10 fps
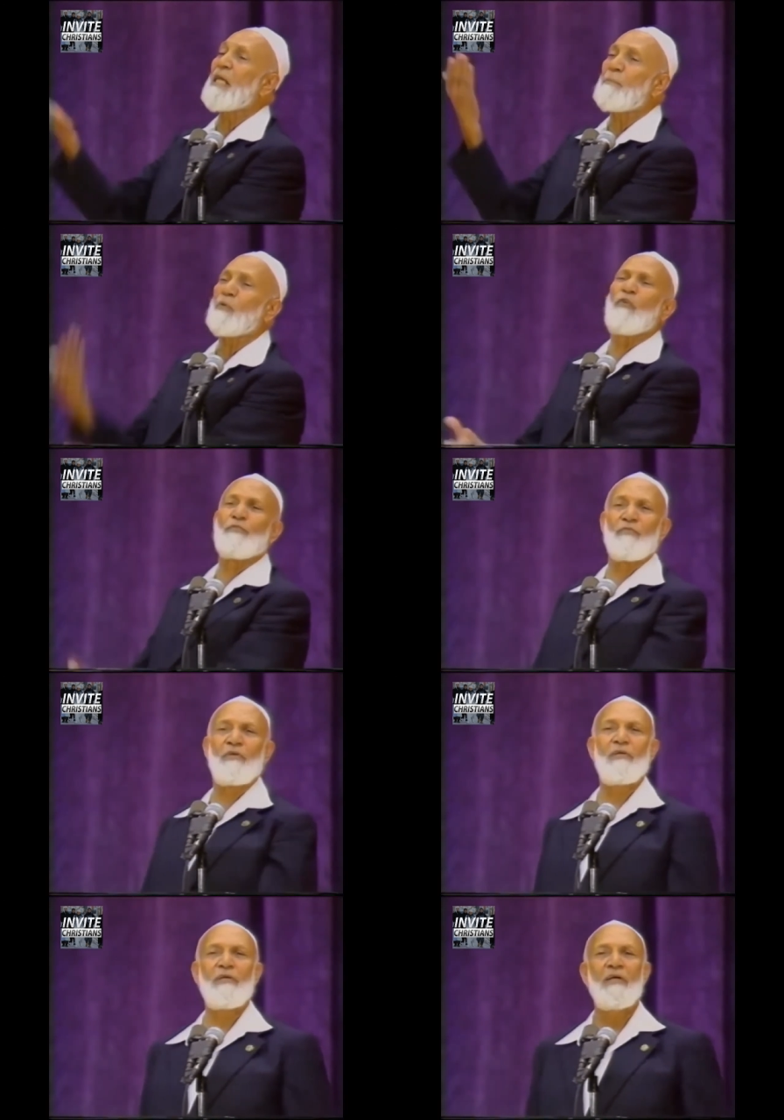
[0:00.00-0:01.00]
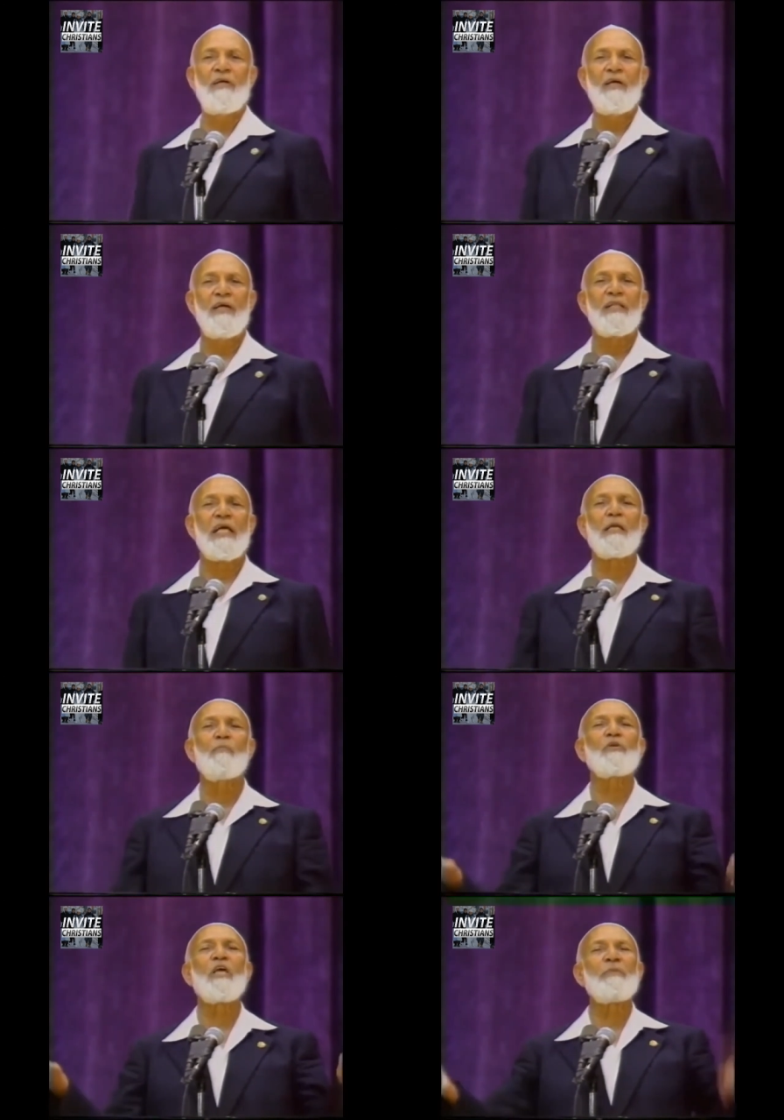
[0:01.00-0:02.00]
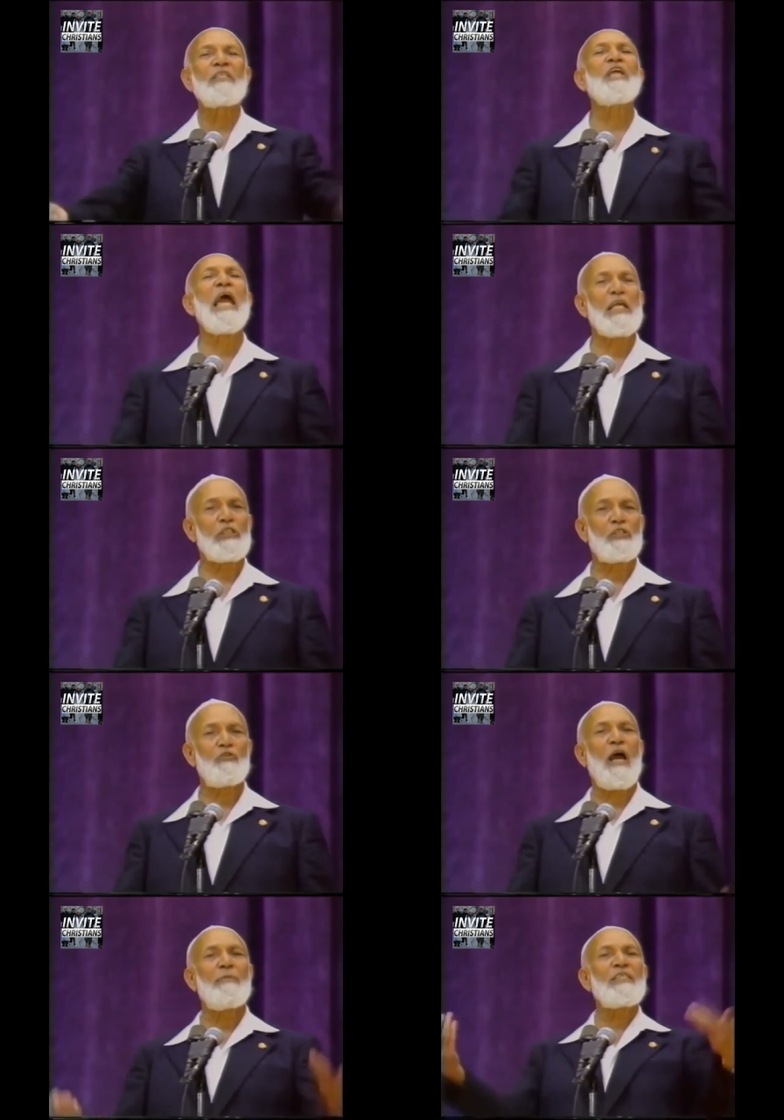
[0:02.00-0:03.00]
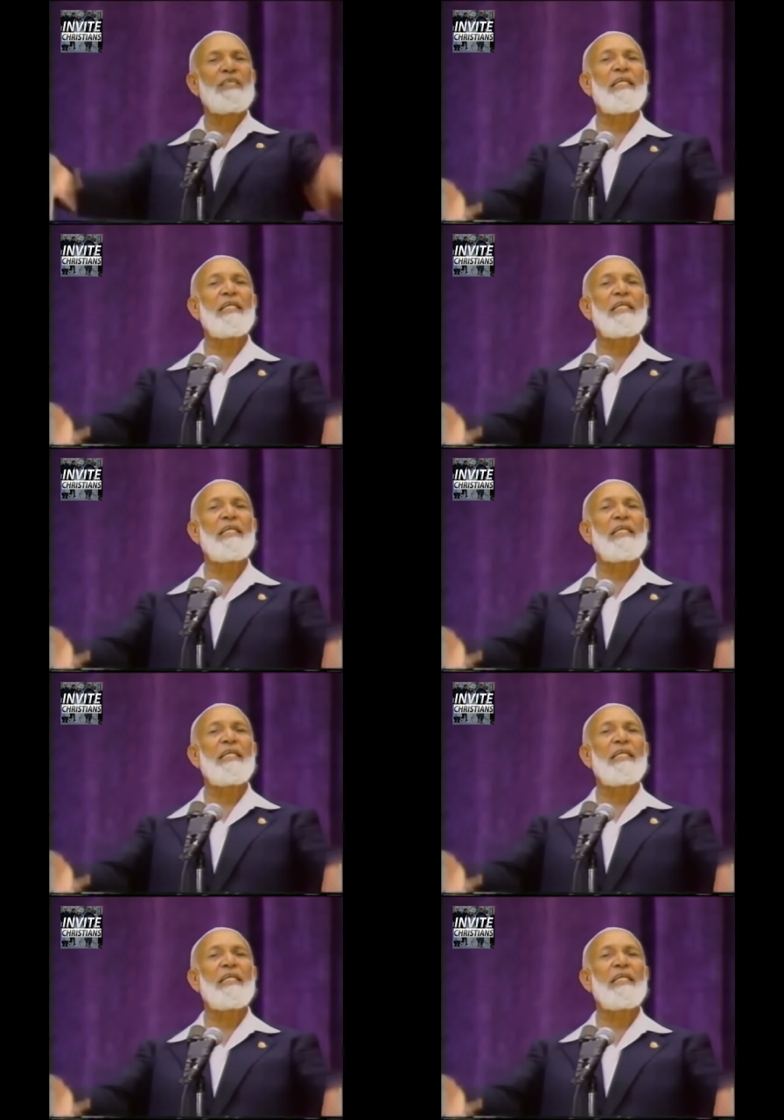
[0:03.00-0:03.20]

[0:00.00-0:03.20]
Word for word: is a proof that the books have been changed. You have been